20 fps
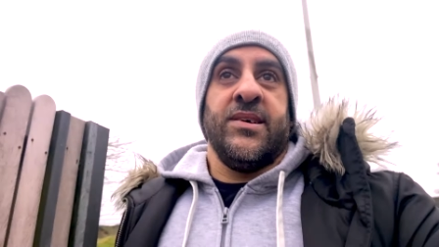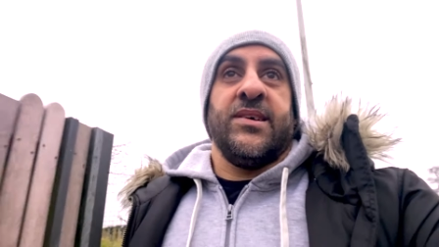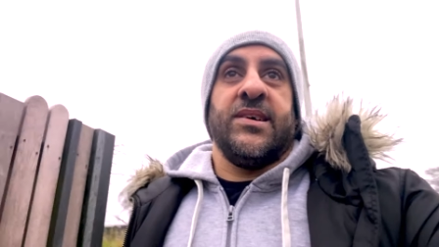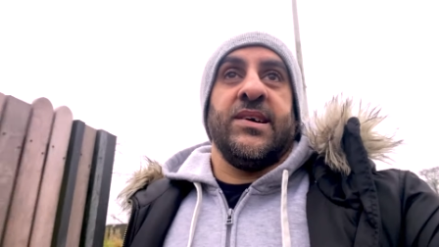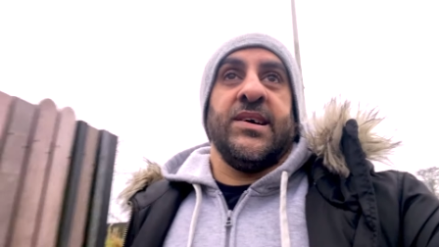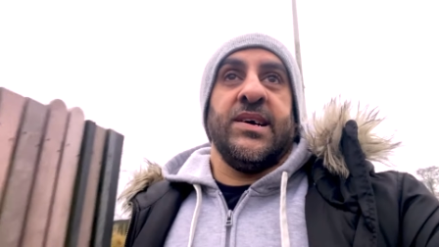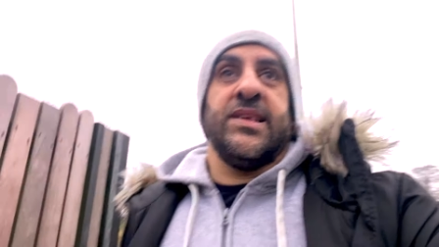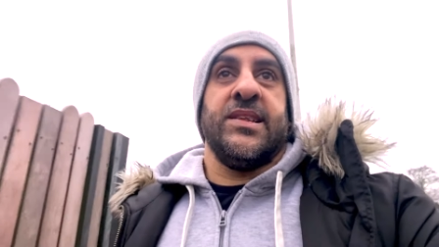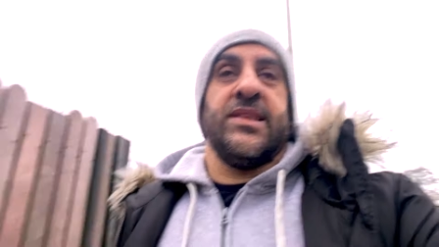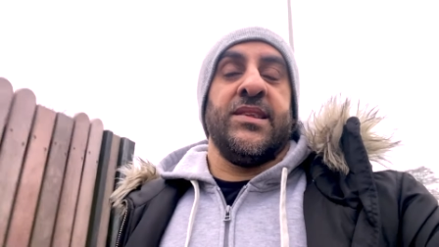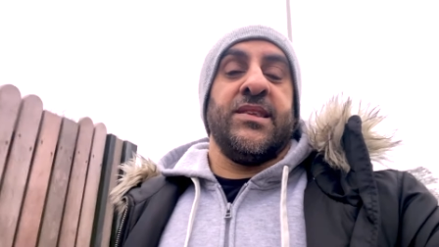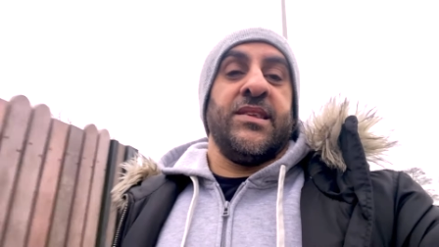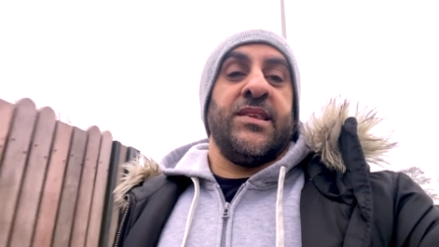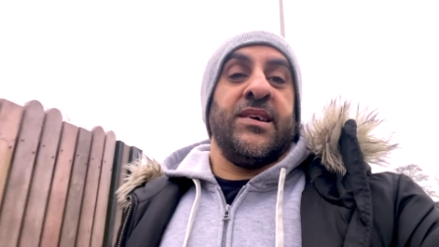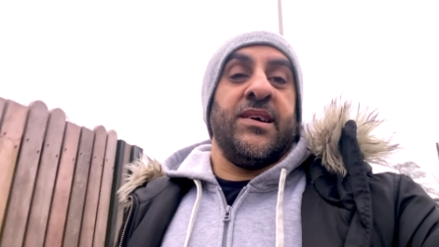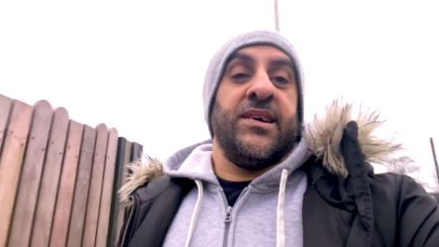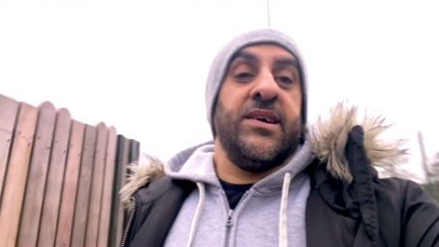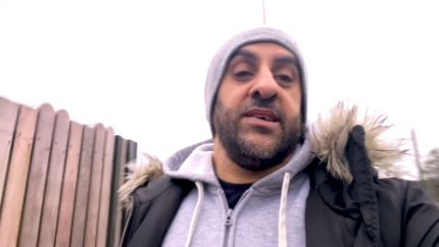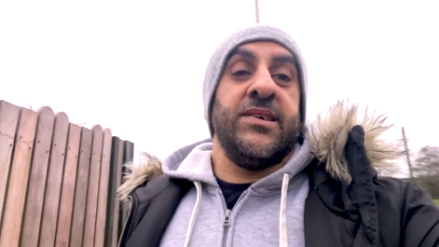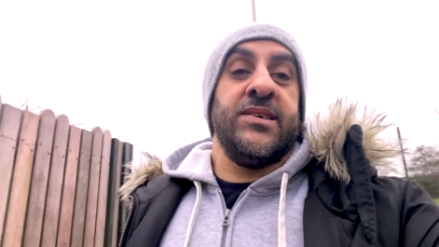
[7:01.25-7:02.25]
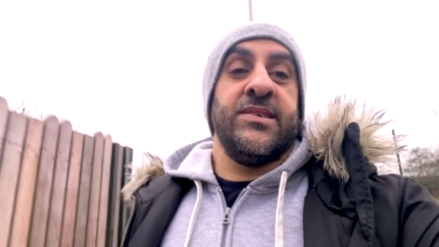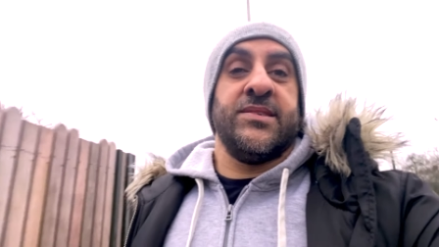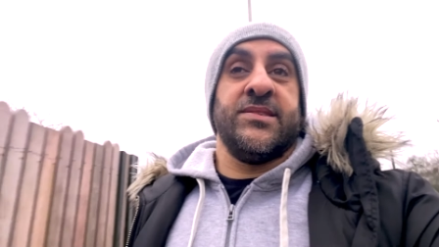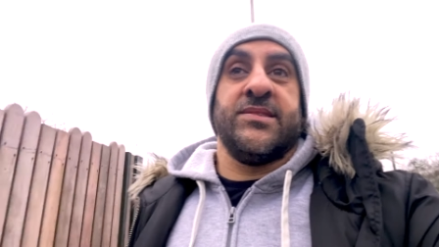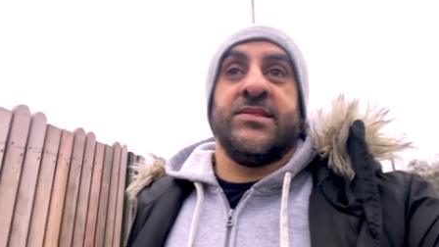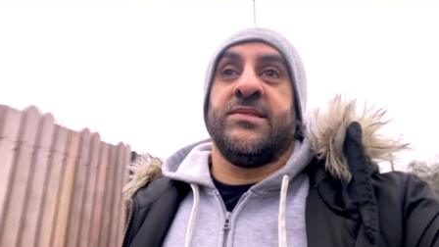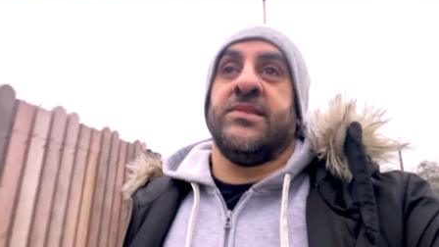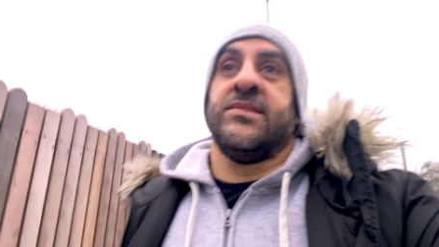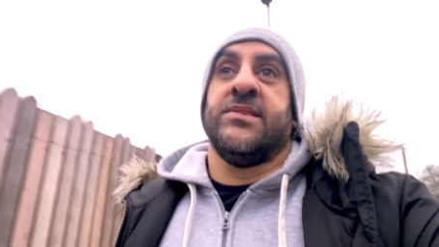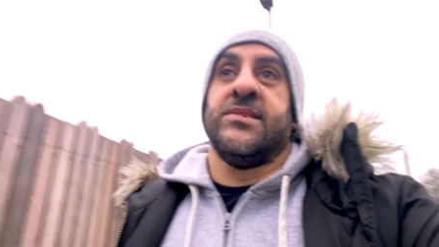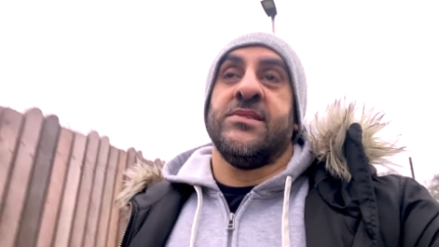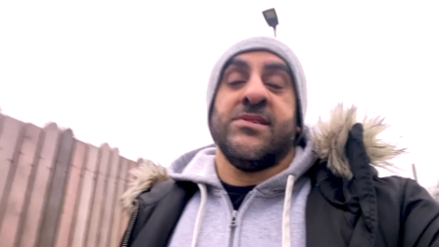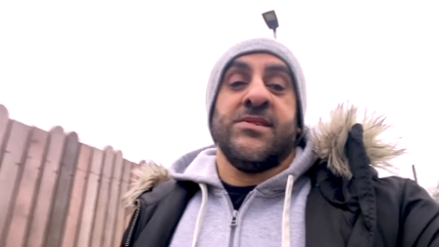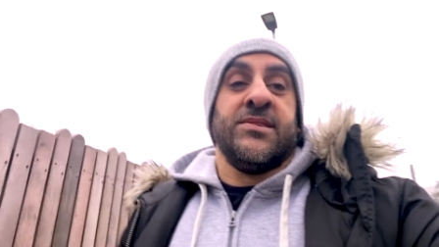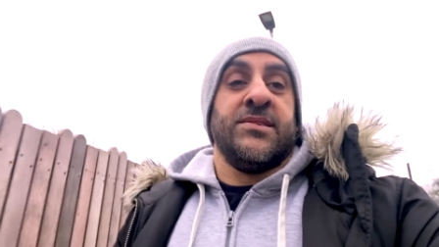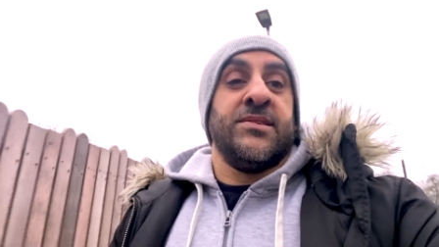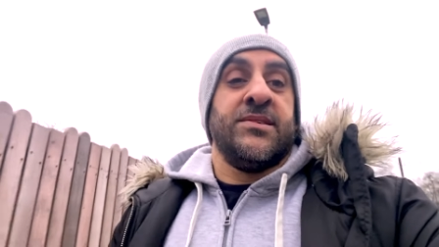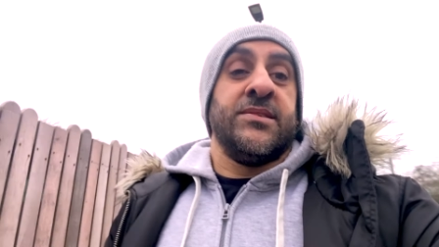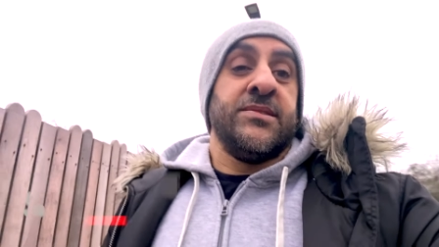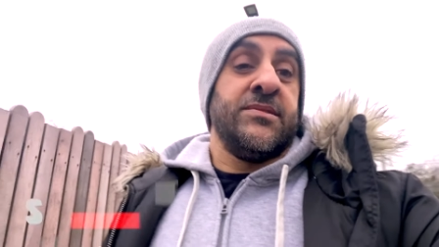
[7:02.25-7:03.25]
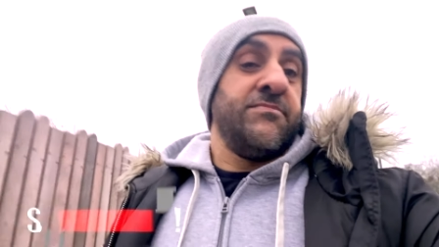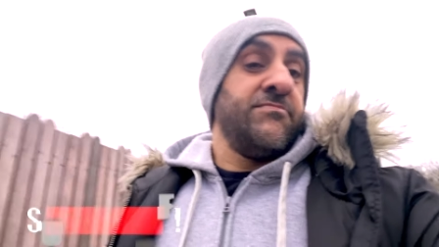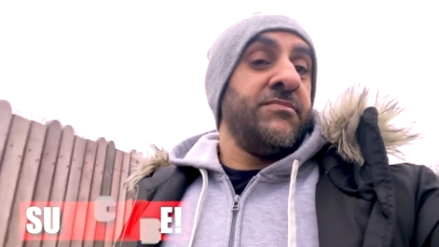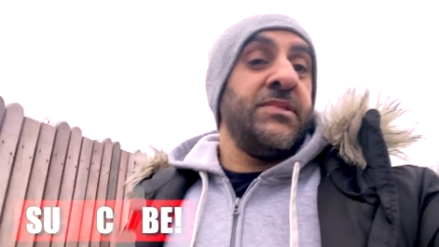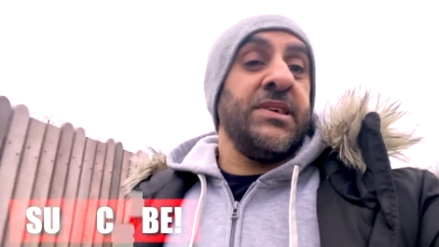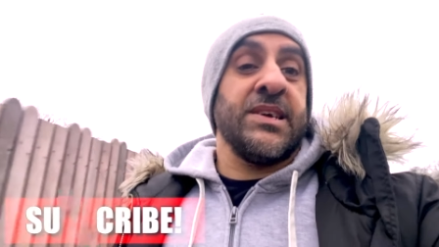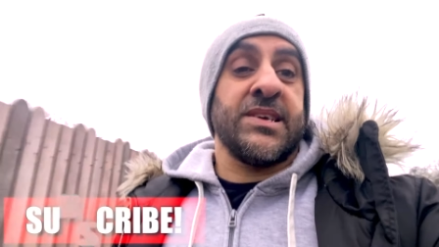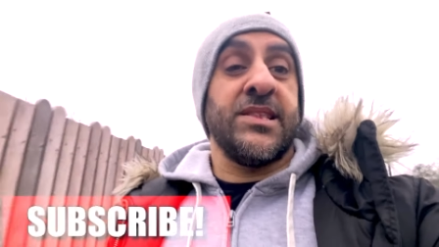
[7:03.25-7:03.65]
and uh, yeah,